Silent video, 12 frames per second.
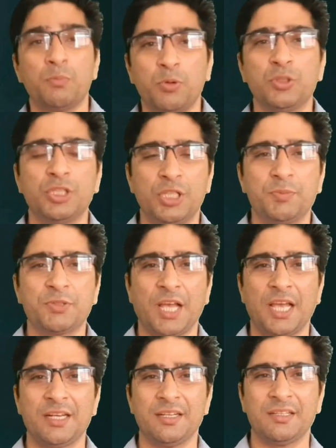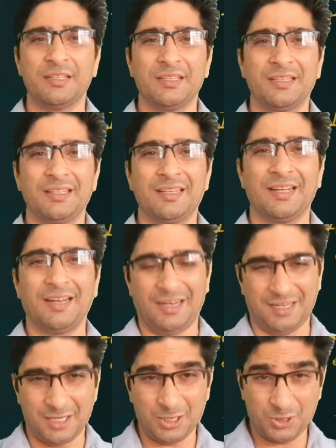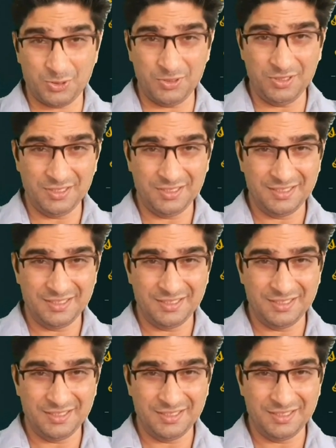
positive sign. Understood?